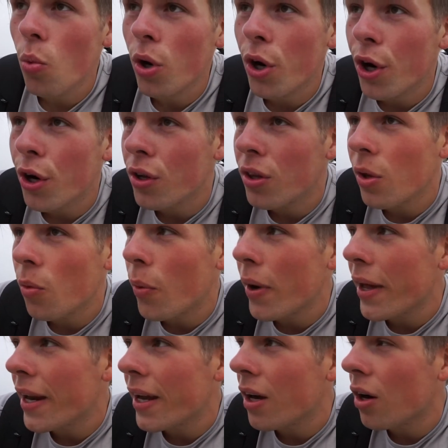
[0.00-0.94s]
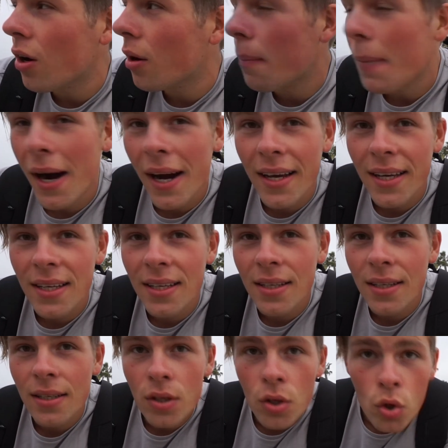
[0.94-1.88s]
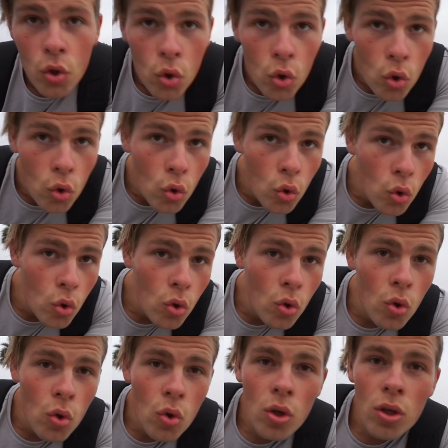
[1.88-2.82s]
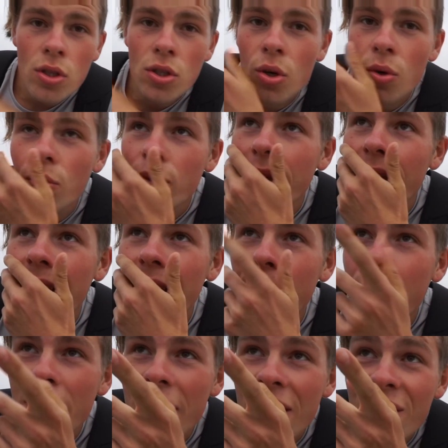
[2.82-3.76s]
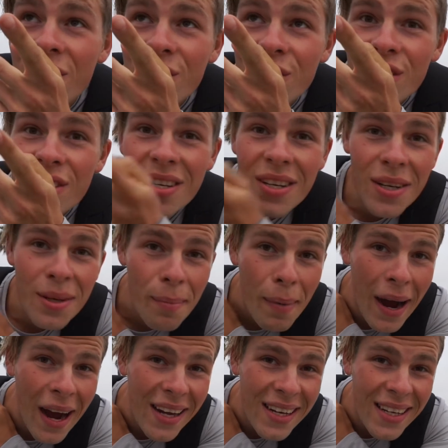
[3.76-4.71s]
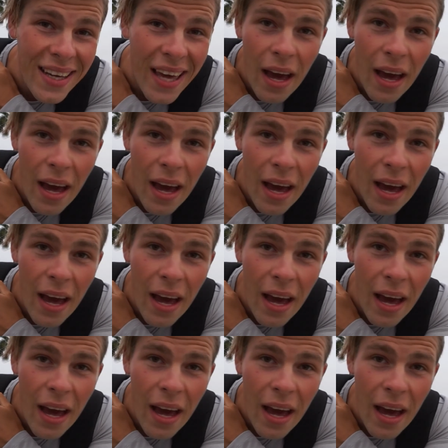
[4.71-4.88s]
currently waiting on Mike. So yeah, Peter's behind the